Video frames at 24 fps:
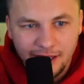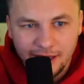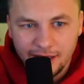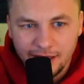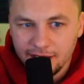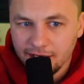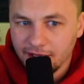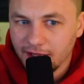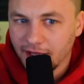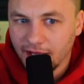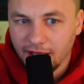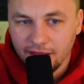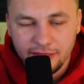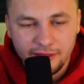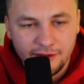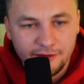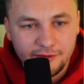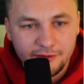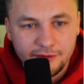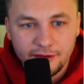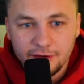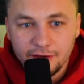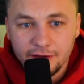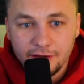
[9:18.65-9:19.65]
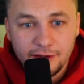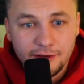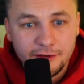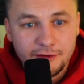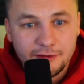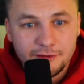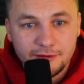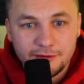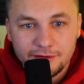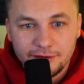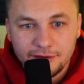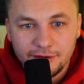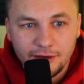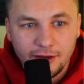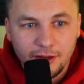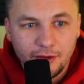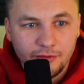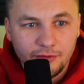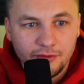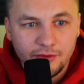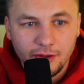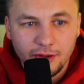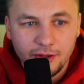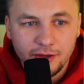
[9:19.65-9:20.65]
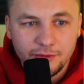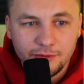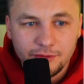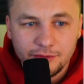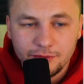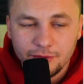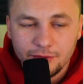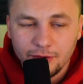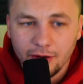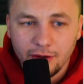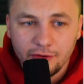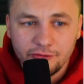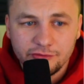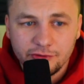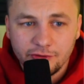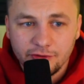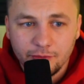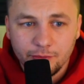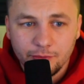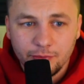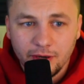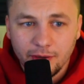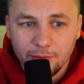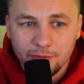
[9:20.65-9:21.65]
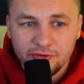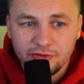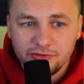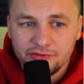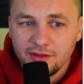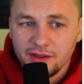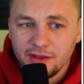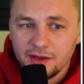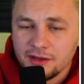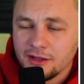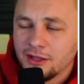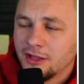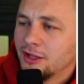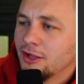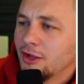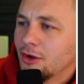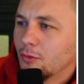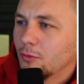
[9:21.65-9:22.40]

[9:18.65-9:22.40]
And I think they did. You know, they're like, also, they're probably just like,